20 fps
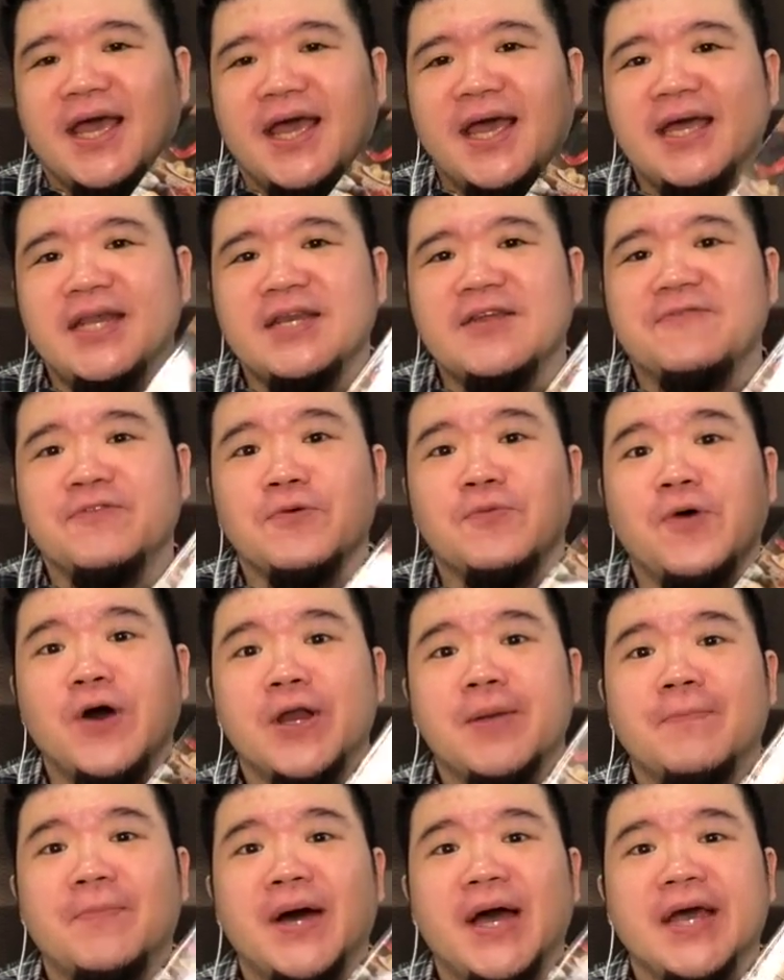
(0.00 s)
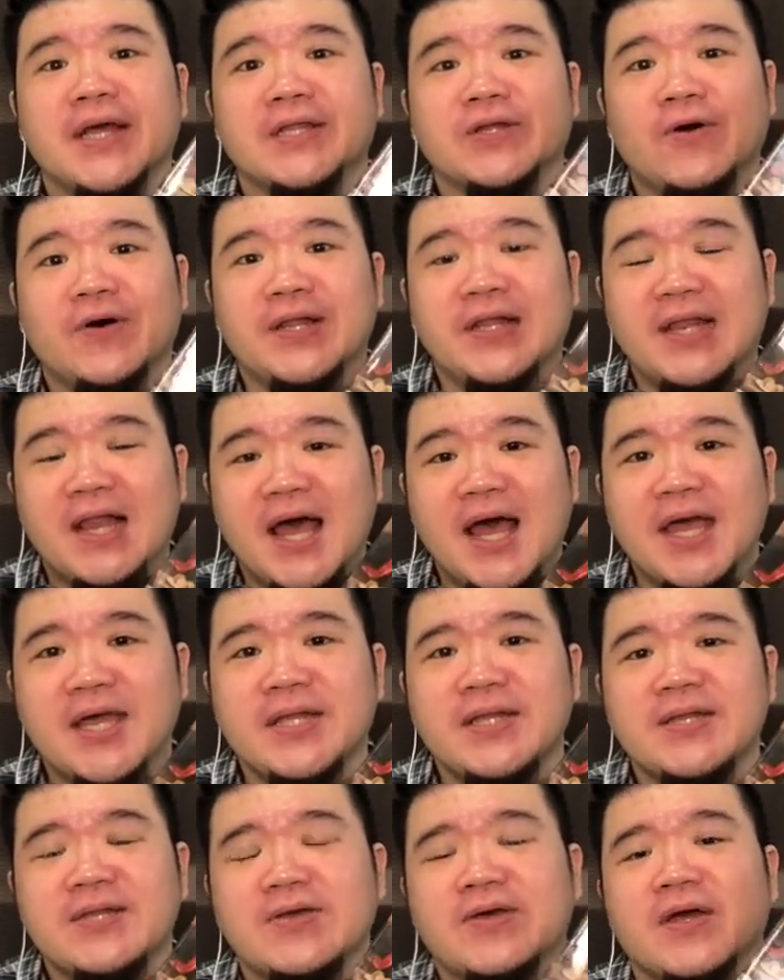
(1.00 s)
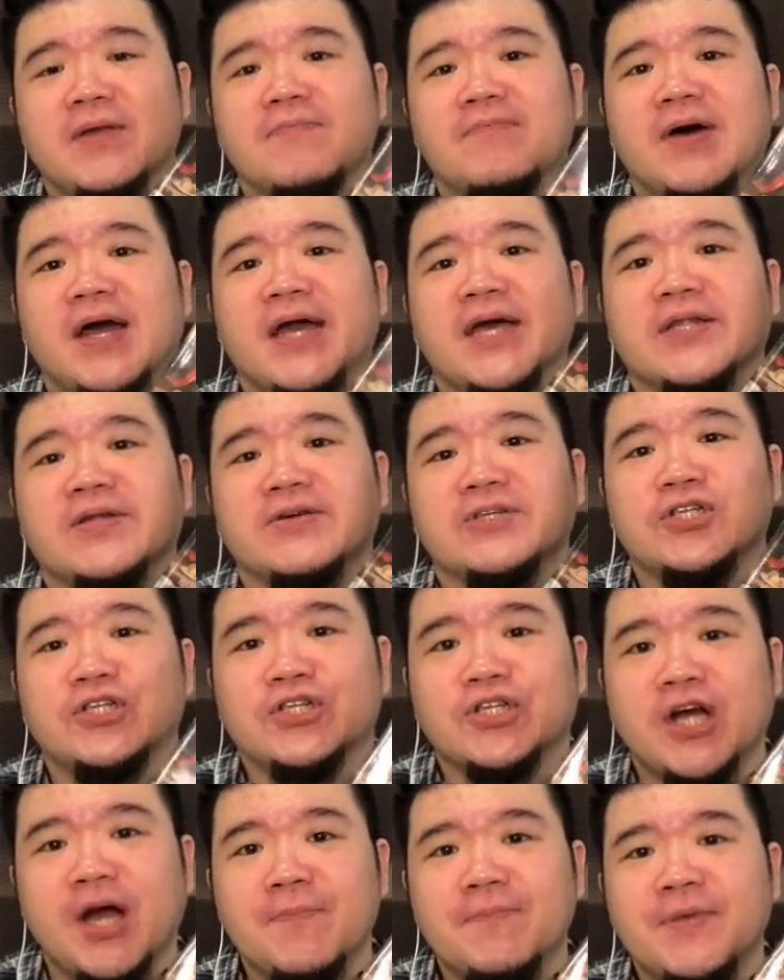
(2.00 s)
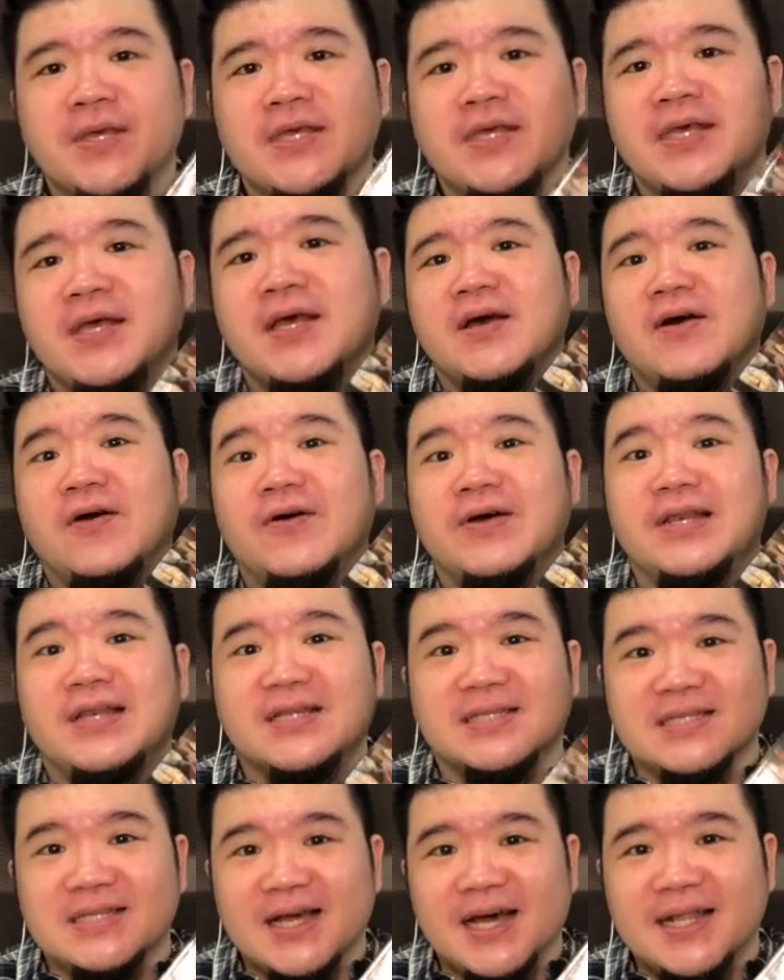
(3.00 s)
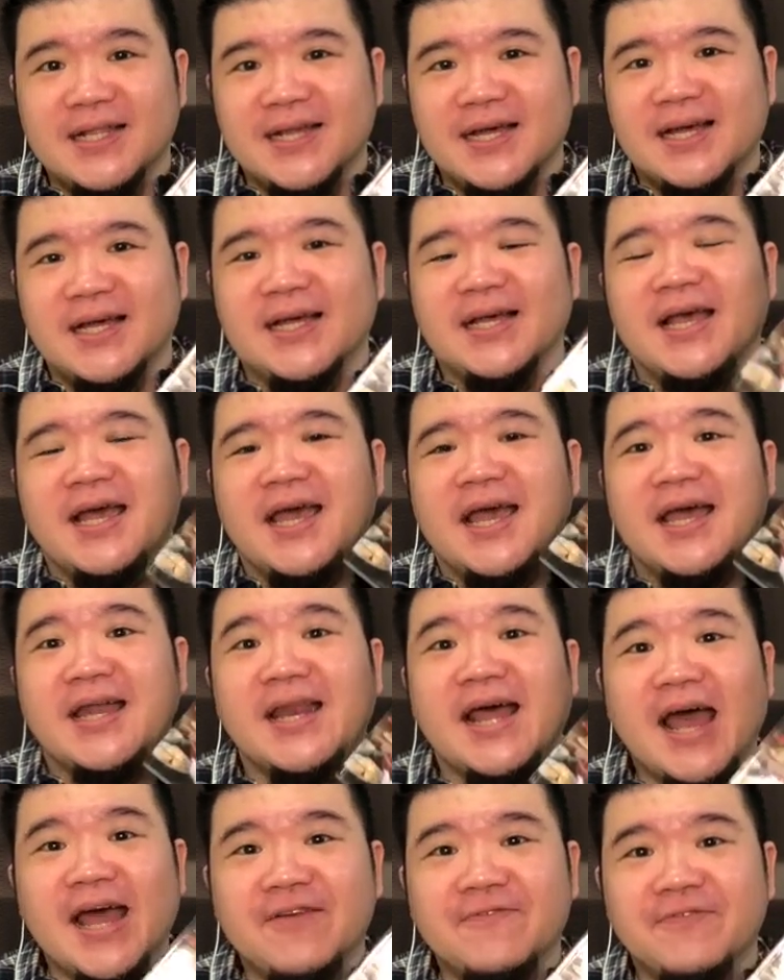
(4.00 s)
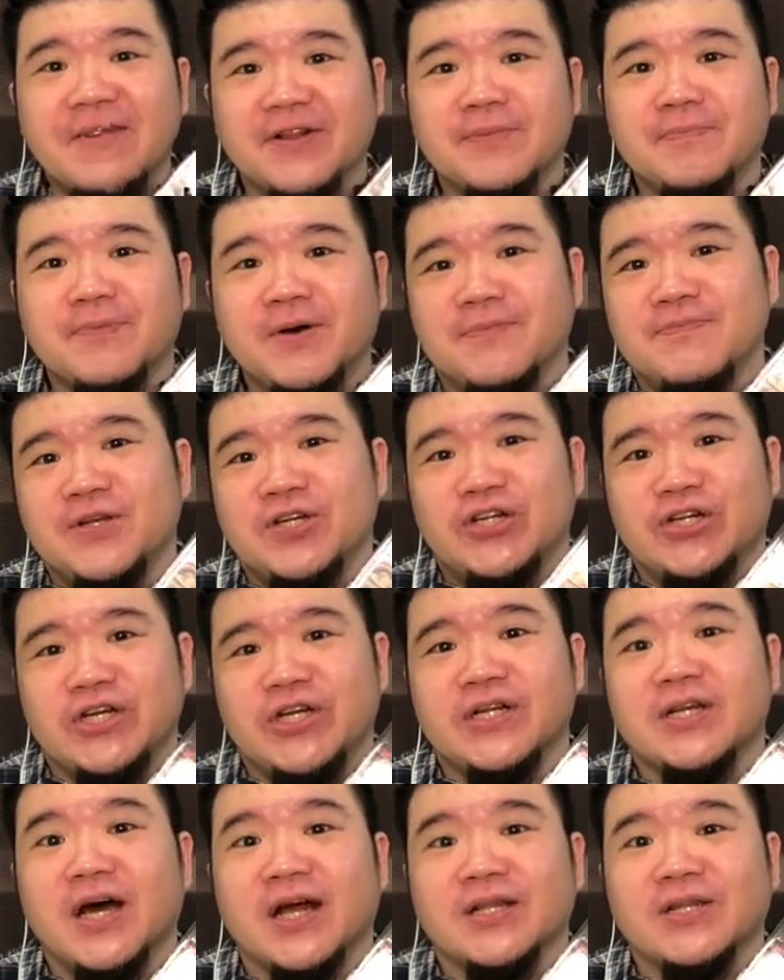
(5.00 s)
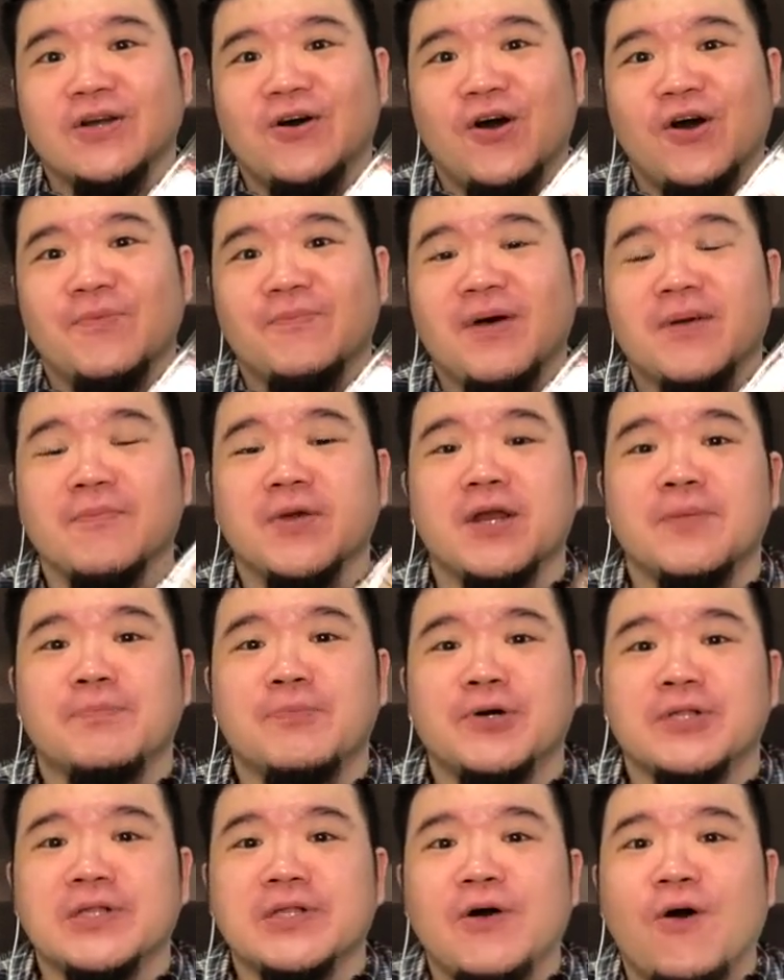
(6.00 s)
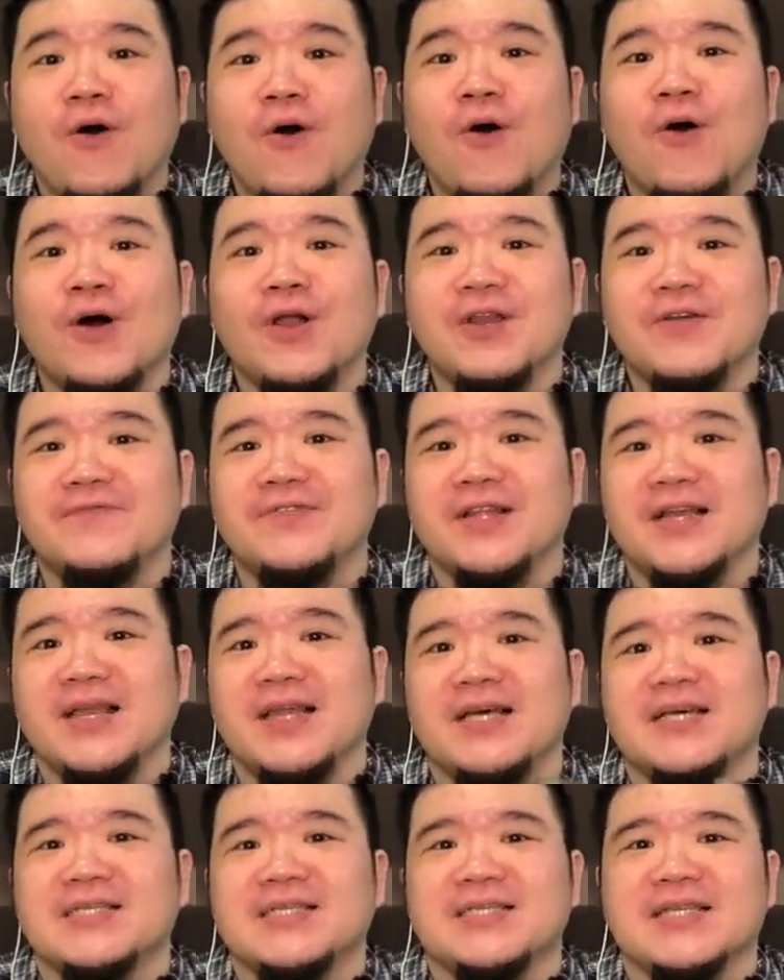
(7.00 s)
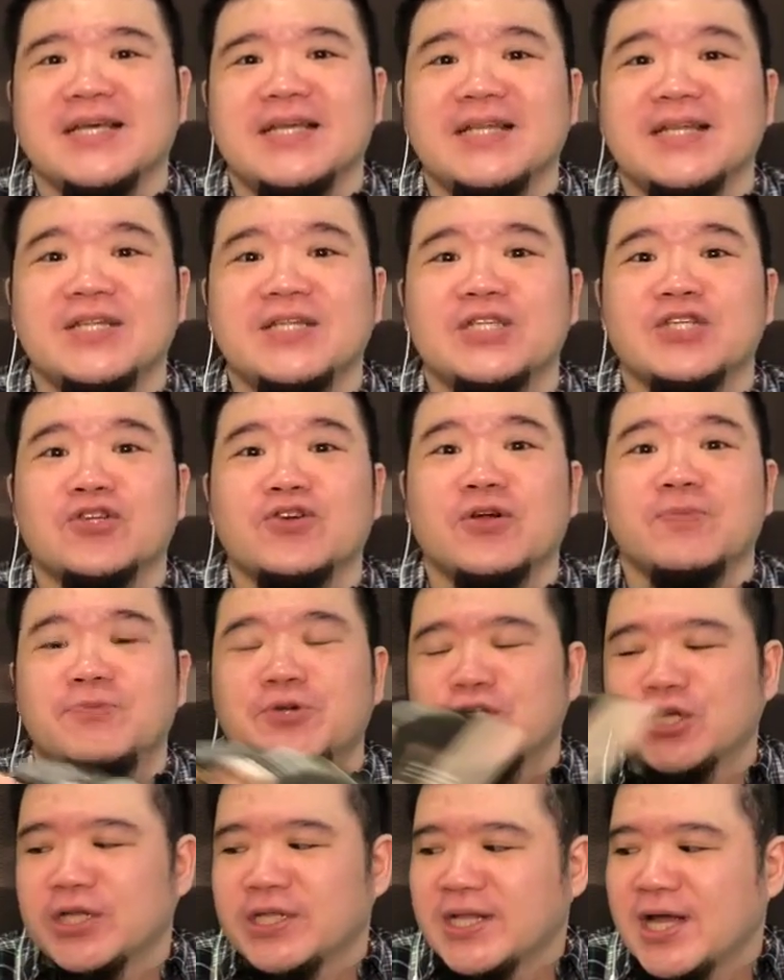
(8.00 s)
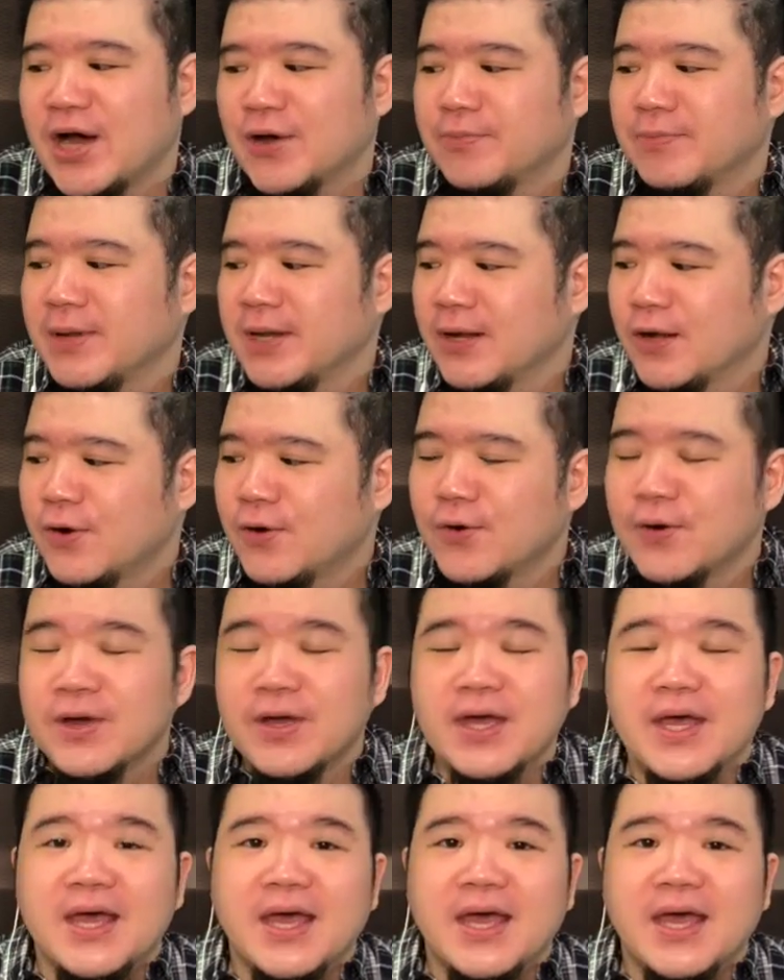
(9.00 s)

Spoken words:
And if you want to buy it online, you can buy it on Shopee, on Lazada, and anvilpublishing.com. I'm going to put all of the links in the description down below.